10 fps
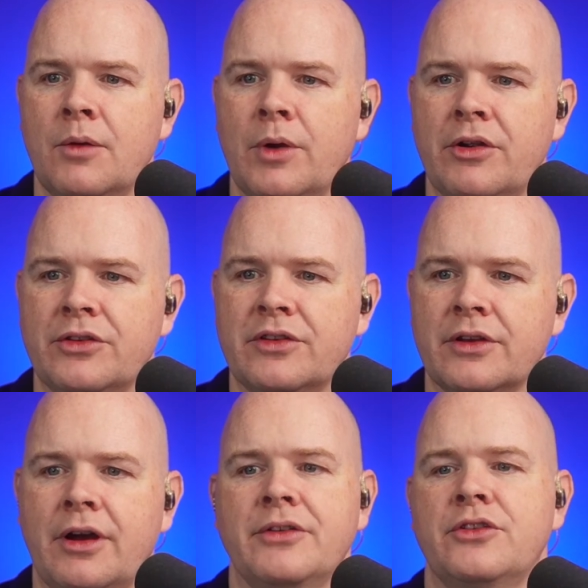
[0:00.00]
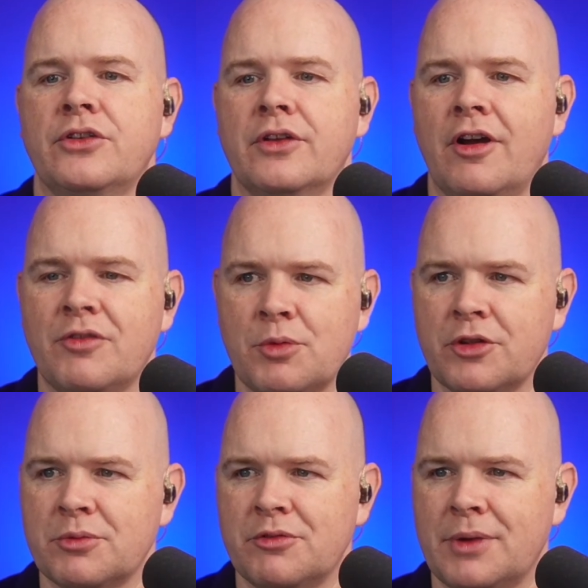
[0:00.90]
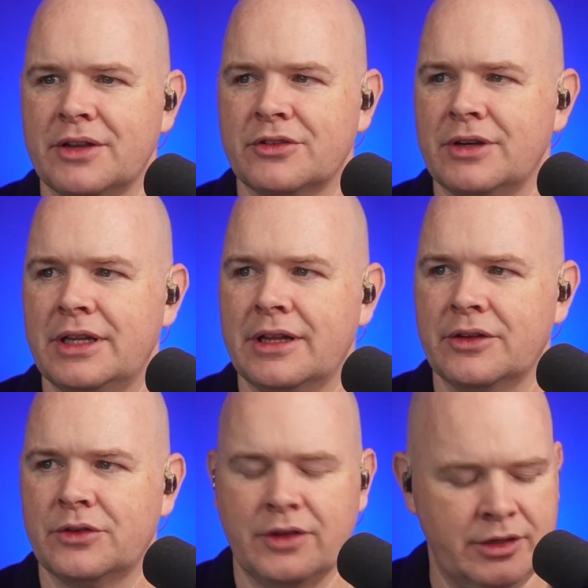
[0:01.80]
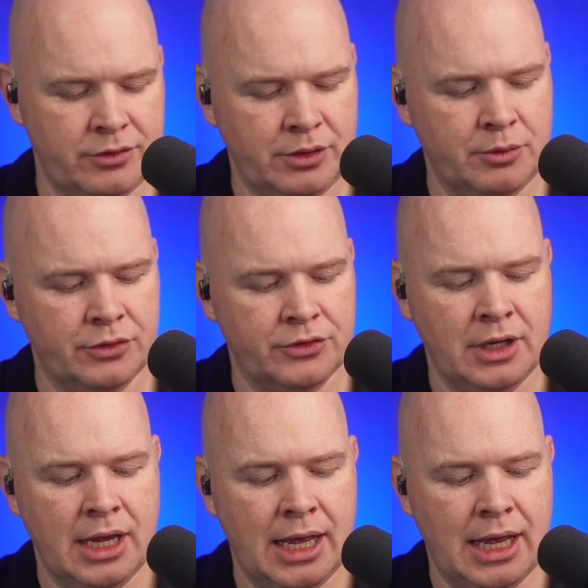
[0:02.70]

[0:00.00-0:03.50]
Where is it? Oh, it's just off the bottom of my screen. That's all it was.